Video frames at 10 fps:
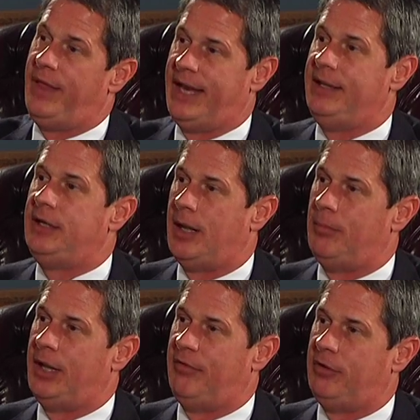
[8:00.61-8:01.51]
that
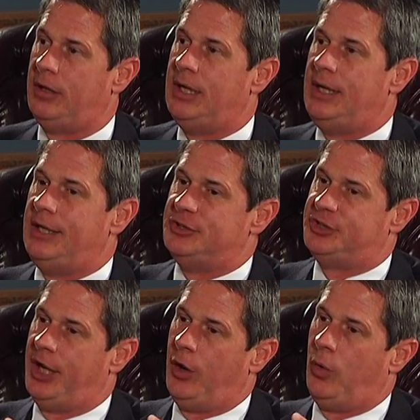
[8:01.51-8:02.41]
income level.
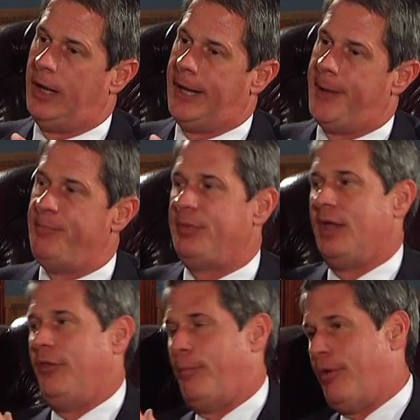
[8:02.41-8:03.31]
So
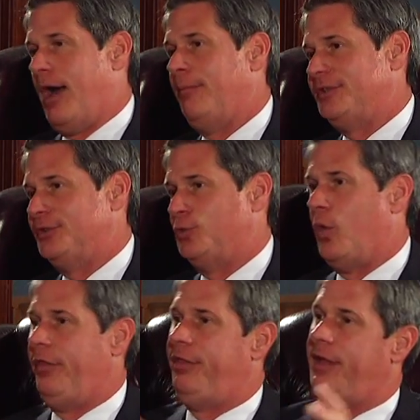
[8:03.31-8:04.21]
the promise is
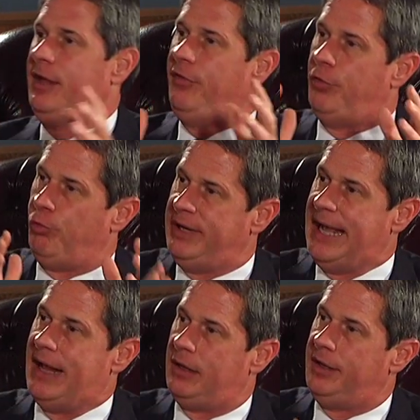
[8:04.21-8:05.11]
one thing, the
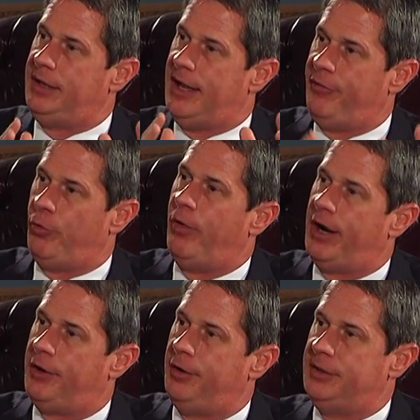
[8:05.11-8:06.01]
reality and the
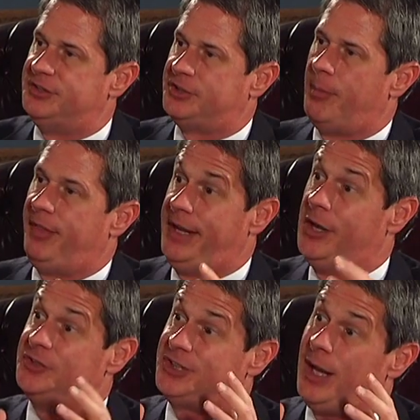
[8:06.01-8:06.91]
record is something
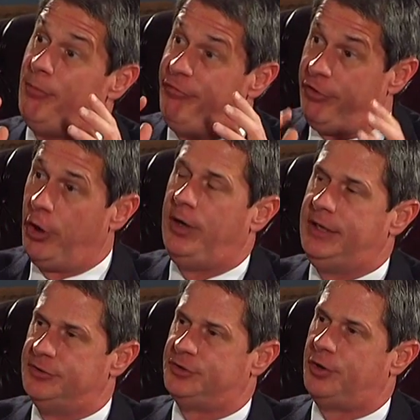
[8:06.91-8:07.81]
else, and I'm very
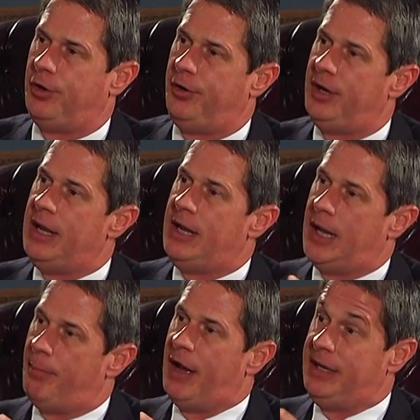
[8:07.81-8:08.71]
concerned
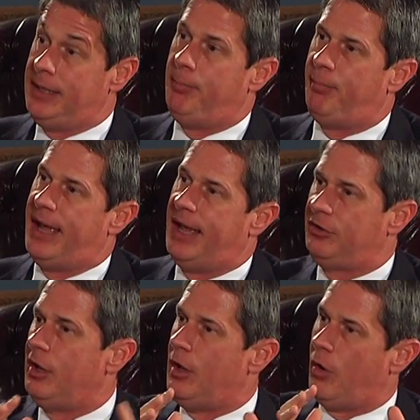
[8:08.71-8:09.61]
about
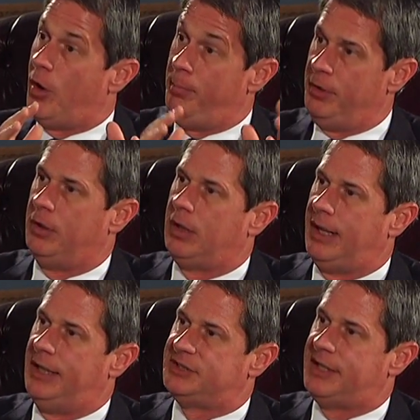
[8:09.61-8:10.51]
impact on
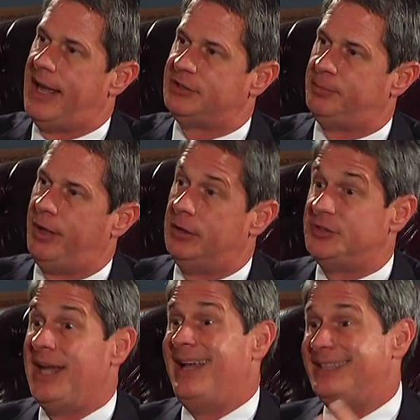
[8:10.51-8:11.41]
middle-class
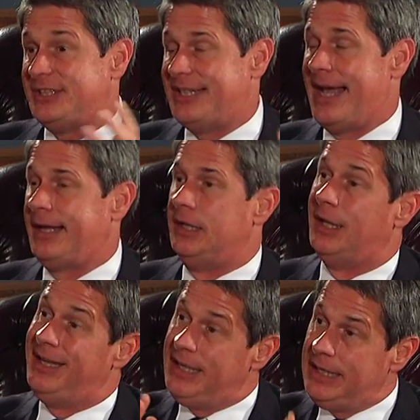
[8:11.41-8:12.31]
taxpayers.
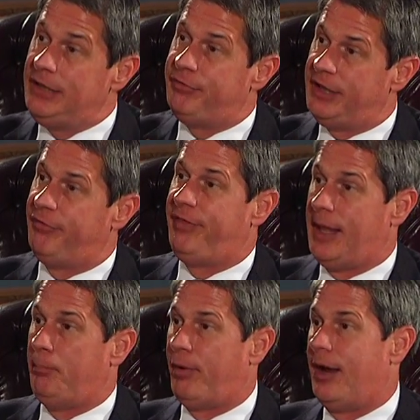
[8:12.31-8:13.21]
Secondly, even if
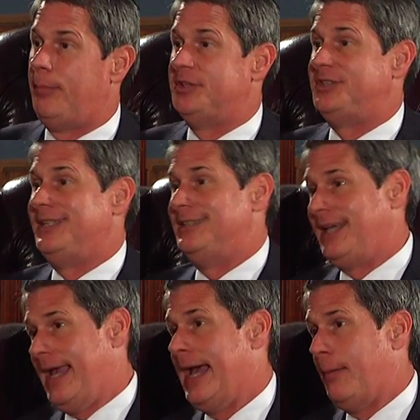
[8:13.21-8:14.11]
that promise is
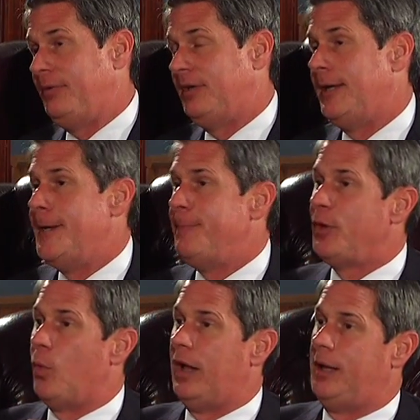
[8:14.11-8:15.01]
kept,
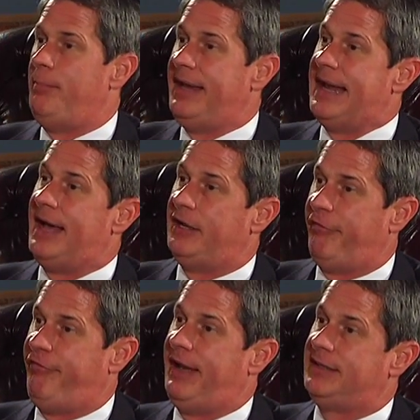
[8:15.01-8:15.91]
while it may not
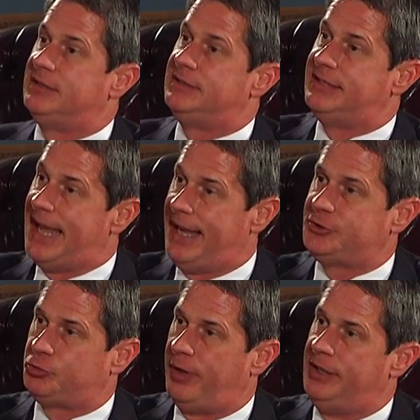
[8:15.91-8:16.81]
affect
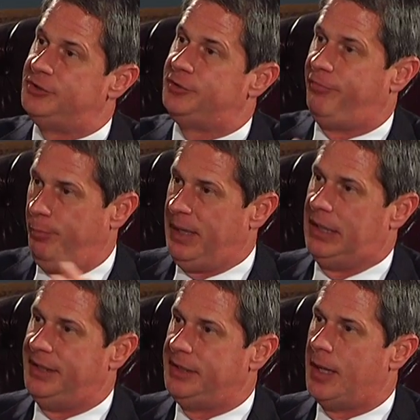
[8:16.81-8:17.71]
tax rates for
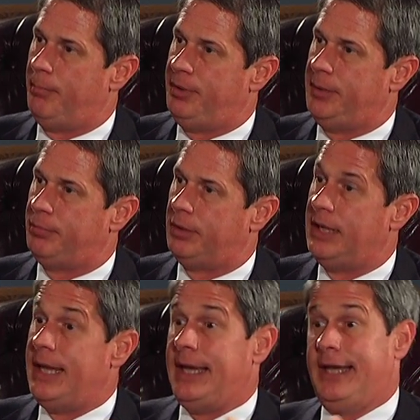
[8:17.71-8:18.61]
middle-income people,
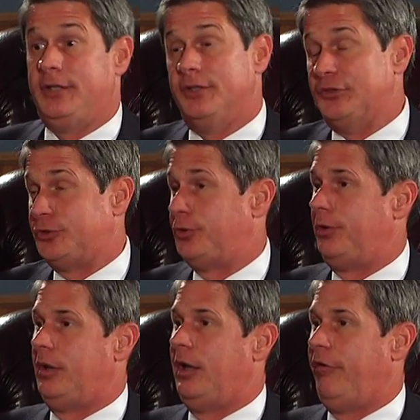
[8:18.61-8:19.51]
it can
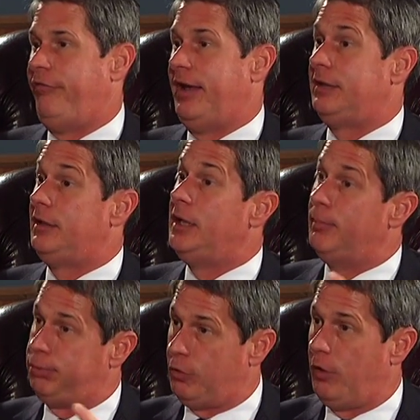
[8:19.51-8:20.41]
certainly affect
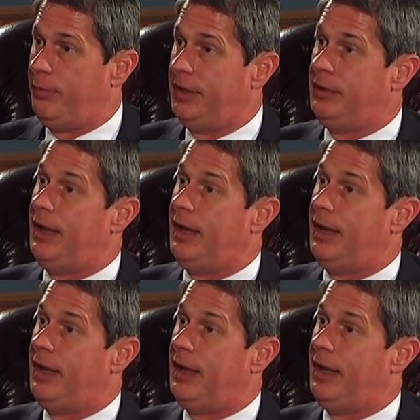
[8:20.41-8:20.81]
employment